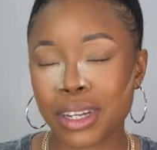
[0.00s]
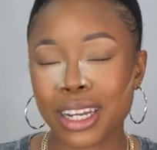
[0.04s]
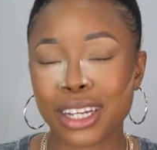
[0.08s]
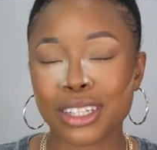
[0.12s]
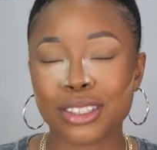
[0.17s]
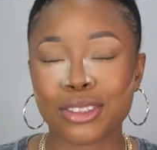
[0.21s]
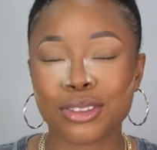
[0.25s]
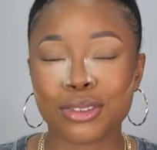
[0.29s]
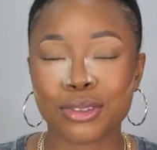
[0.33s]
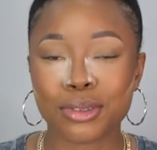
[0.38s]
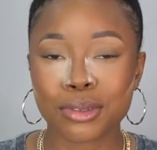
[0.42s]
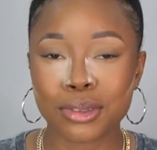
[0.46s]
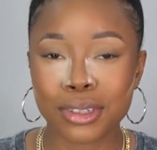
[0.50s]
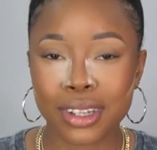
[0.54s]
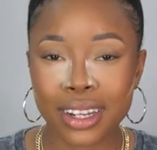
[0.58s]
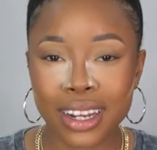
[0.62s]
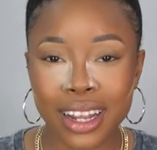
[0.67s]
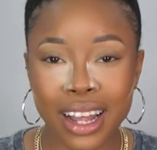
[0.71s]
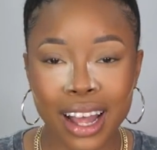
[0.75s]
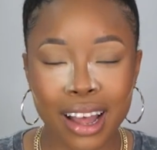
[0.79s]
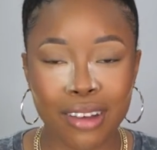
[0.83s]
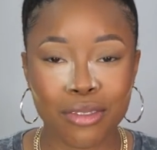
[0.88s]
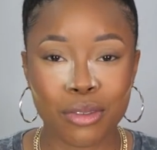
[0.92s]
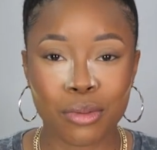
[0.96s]
but I do
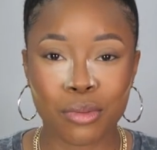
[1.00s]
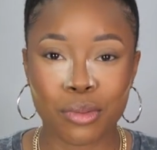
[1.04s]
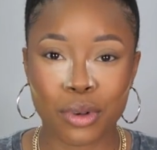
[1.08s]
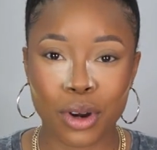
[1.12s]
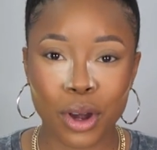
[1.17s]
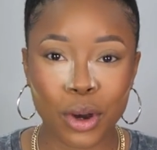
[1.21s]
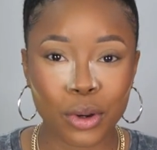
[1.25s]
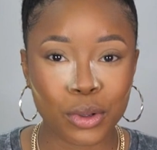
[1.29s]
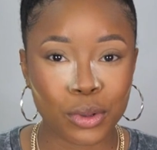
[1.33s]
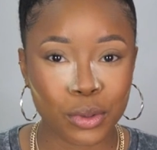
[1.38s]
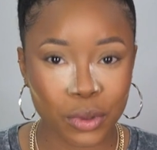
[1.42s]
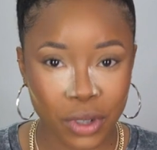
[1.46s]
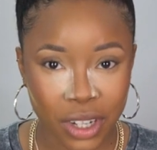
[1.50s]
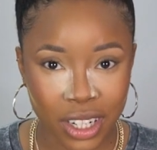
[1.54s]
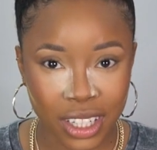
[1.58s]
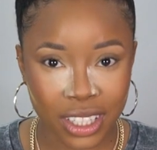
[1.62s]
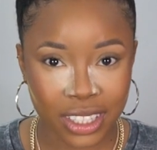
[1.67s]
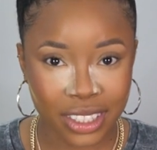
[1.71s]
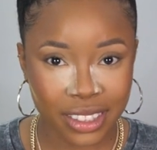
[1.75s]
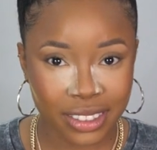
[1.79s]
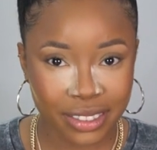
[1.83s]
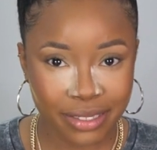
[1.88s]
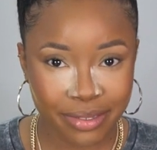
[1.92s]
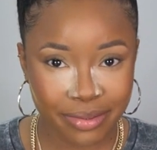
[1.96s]
not have a brown
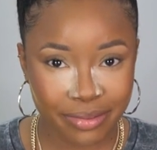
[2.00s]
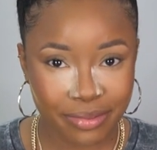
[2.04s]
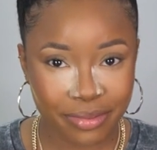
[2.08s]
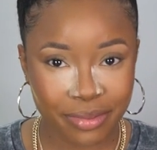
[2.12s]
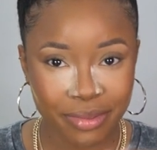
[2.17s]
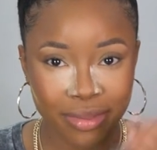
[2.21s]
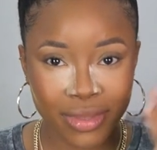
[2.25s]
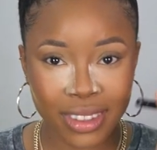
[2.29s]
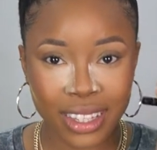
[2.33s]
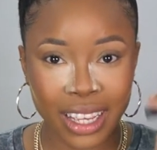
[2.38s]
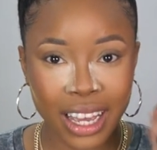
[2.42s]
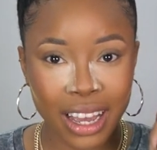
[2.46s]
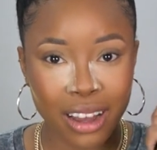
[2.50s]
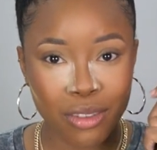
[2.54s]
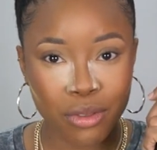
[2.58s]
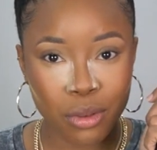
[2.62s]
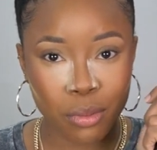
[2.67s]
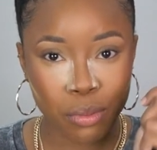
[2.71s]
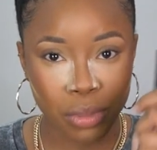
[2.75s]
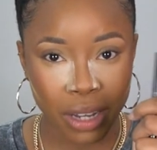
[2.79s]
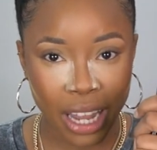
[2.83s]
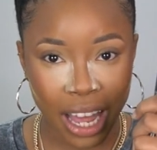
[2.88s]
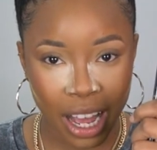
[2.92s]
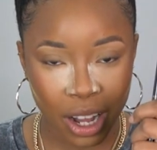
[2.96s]
one. I have a
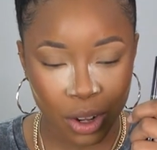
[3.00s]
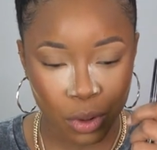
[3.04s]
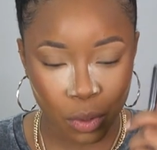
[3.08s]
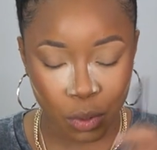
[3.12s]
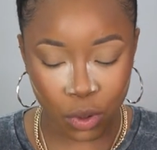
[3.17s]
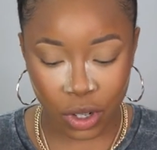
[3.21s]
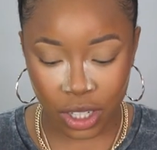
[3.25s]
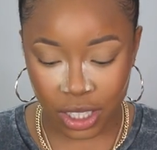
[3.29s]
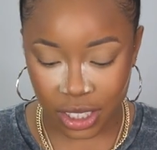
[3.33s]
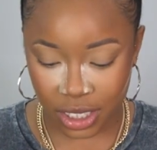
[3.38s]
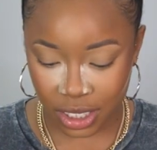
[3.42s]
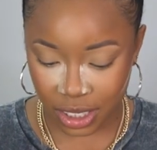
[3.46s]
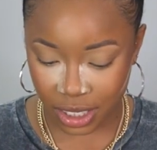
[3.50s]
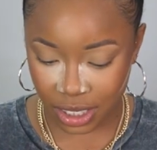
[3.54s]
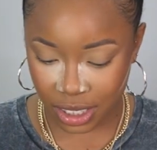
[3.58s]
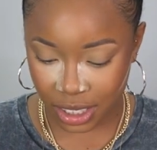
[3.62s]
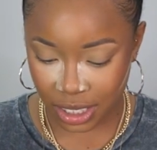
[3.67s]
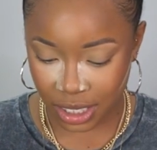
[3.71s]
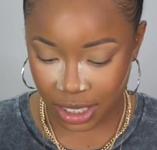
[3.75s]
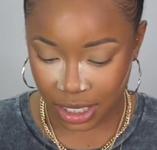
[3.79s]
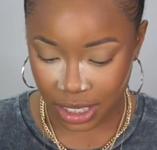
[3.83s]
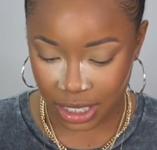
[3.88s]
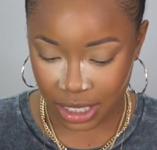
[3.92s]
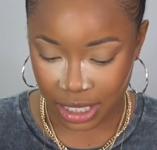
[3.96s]
black one
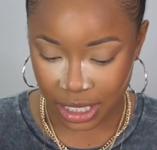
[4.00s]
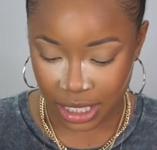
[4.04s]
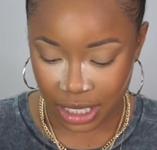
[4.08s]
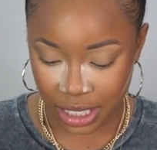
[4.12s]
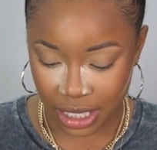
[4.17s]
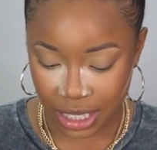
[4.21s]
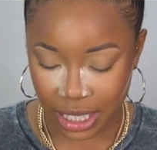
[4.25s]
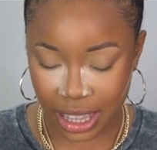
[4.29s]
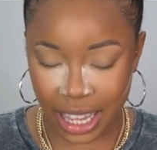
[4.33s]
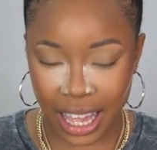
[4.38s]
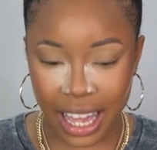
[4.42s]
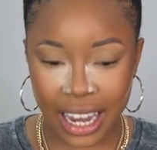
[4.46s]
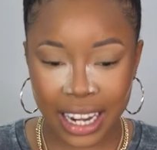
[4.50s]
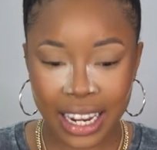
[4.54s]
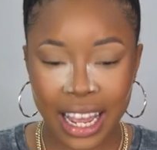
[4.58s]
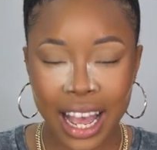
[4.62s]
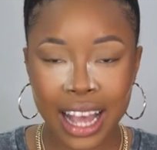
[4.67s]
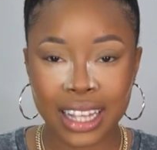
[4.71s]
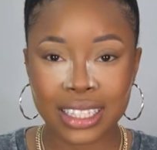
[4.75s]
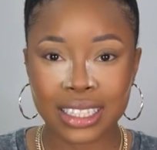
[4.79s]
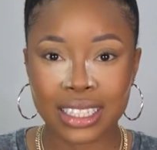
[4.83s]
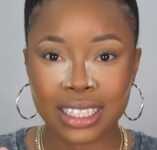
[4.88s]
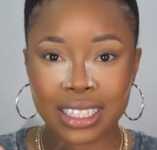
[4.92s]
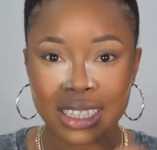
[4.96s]
that
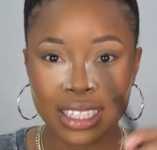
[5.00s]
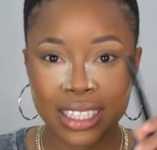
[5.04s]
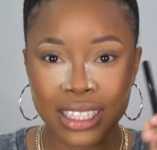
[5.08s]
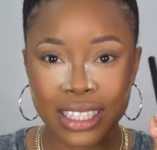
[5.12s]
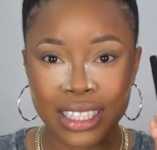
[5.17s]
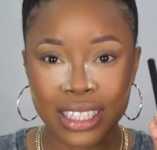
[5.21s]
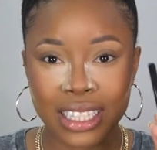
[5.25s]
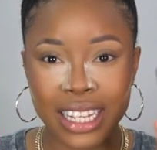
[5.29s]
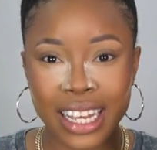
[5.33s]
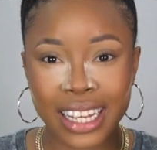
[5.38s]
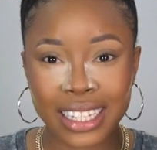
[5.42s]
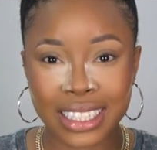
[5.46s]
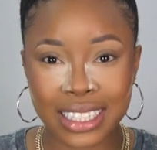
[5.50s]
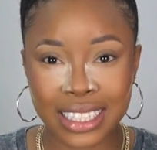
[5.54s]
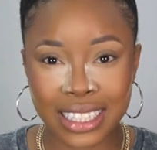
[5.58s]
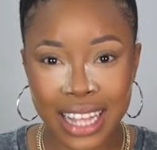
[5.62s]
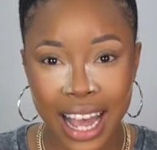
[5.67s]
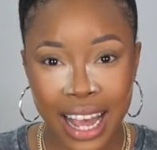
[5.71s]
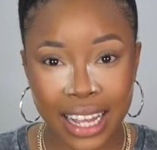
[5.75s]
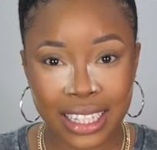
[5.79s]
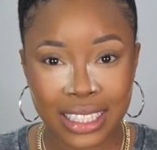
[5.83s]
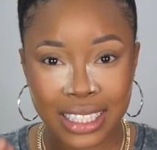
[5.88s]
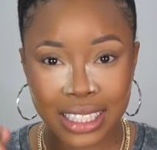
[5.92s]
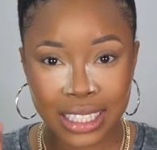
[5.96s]
has the
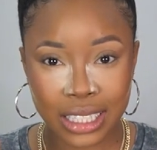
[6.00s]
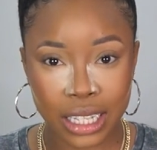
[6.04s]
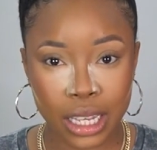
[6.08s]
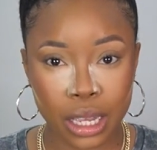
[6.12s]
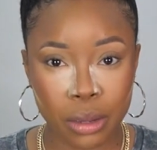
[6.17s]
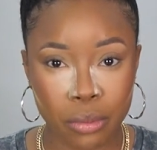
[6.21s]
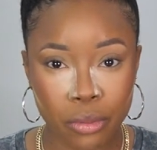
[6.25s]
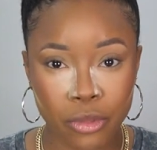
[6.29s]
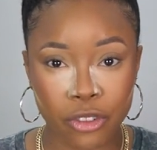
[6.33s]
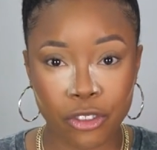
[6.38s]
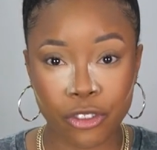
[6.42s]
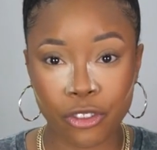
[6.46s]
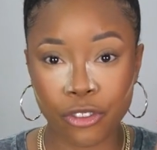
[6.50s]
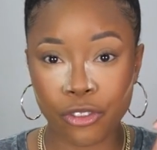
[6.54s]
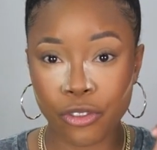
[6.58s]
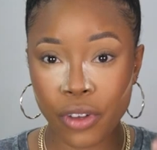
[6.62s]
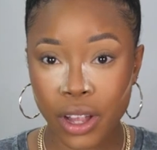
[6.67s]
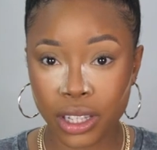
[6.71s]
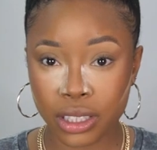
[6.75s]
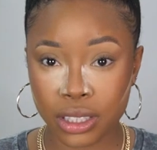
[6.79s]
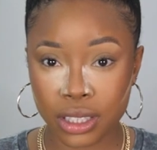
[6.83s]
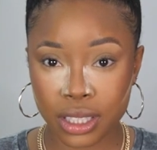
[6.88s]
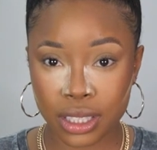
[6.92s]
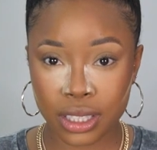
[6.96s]
exact same
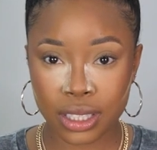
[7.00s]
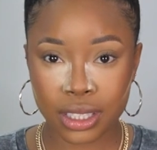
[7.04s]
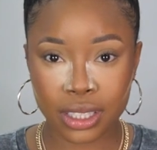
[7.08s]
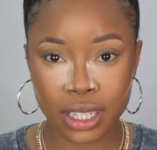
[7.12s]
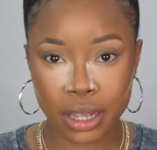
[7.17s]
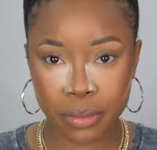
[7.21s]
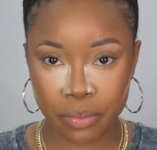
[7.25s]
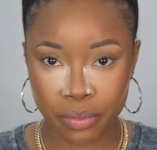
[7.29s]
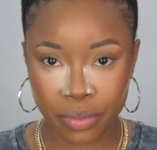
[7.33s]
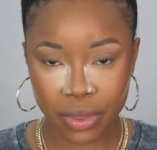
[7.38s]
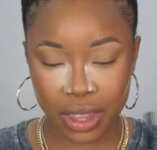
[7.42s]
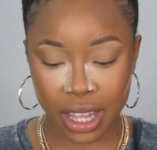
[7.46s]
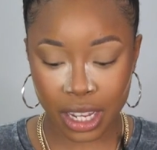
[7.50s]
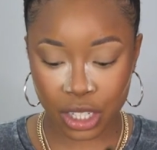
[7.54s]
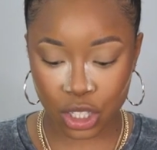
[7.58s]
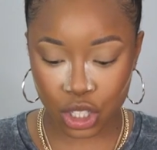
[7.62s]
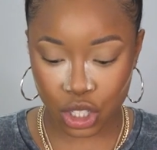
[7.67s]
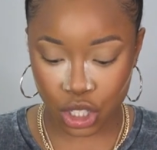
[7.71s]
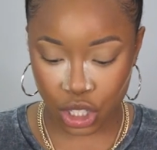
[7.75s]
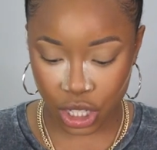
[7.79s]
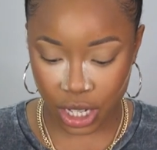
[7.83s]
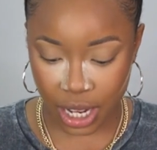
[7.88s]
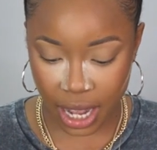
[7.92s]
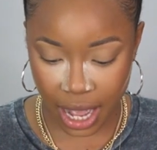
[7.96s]
felt tip that
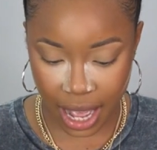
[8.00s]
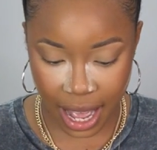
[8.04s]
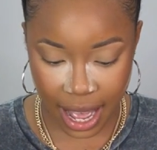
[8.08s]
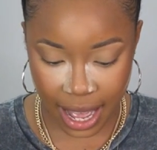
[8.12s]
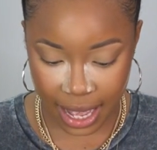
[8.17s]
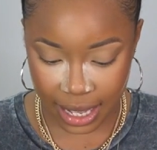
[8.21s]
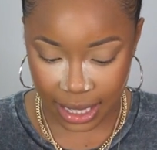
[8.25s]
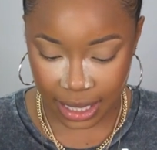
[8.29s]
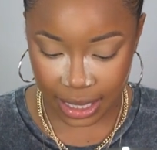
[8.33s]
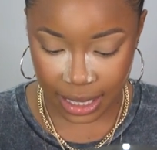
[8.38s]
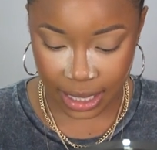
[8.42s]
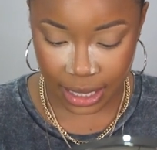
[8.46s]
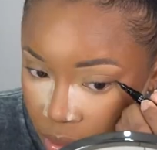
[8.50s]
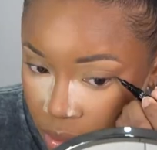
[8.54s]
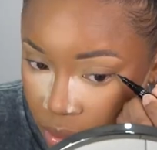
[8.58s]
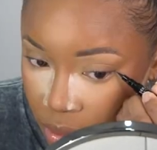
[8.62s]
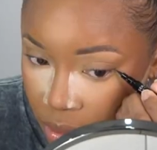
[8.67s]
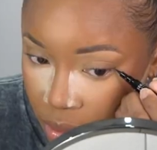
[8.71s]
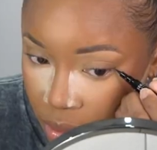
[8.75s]
she has.